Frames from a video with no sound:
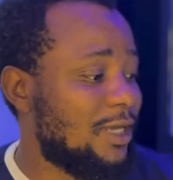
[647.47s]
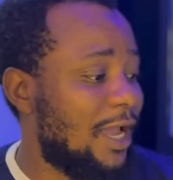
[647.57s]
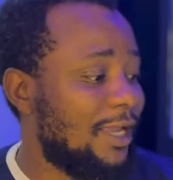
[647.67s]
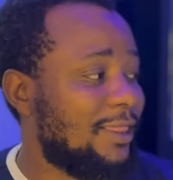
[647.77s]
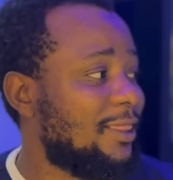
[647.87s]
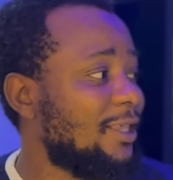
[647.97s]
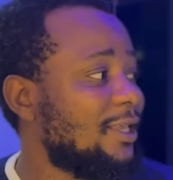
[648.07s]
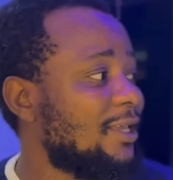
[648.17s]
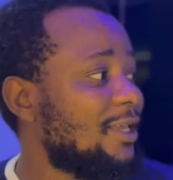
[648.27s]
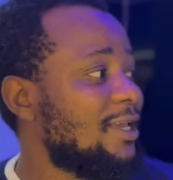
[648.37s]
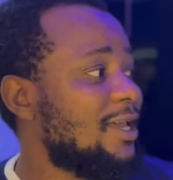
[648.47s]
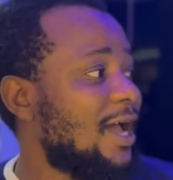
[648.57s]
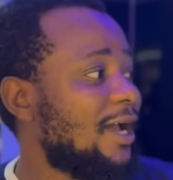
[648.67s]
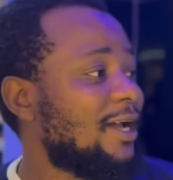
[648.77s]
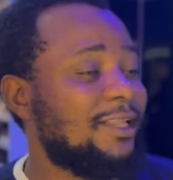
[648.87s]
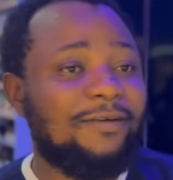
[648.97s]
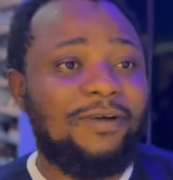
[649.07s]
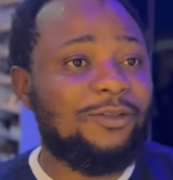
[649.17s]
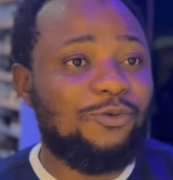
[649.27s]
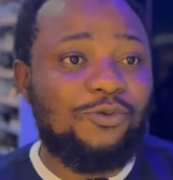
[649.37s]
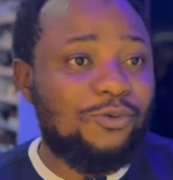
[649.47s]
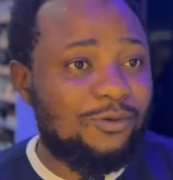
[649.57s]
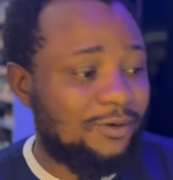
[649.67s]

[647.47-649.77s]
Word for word: I think I can ever do.